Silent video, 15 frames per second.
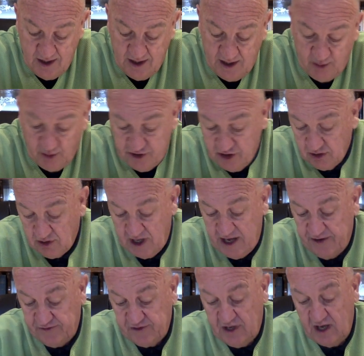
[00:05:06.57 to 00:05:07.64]
And when your
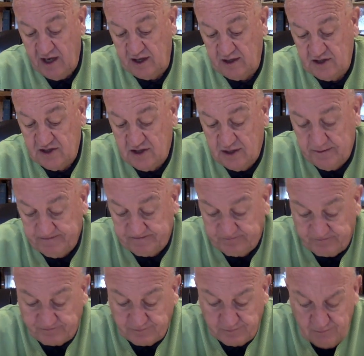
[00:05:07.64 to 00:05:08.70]
life takes
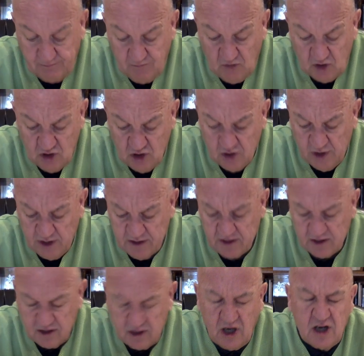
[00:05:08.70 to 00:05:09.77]
you
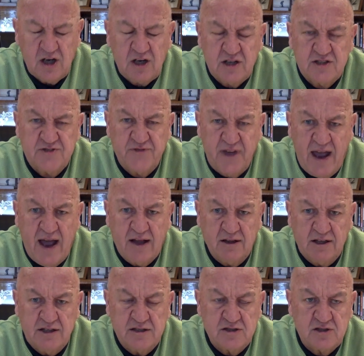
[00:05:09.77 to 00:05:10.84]
into the darkest
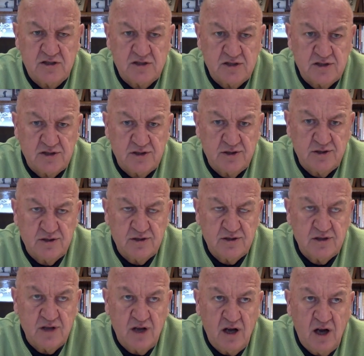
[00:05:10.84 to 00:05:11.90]
valleys,
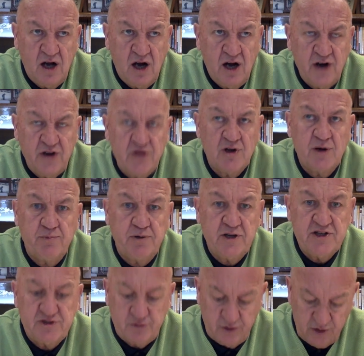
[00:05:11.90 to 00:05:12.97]
are you in a
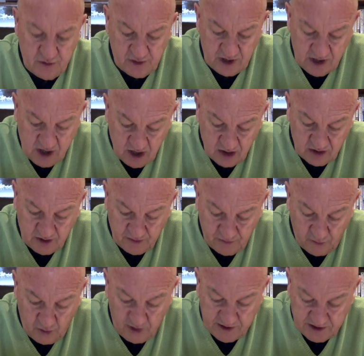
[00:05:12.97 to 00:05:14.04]
place where you can hear the
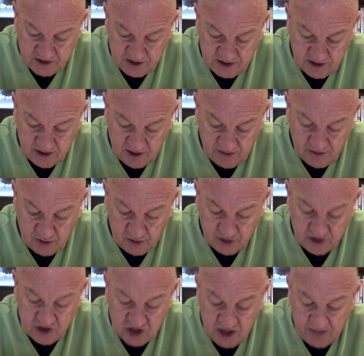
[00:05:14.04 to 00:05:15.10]
voice of the
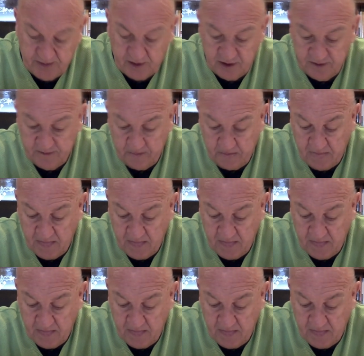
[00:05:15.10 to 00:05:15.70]
good shepherd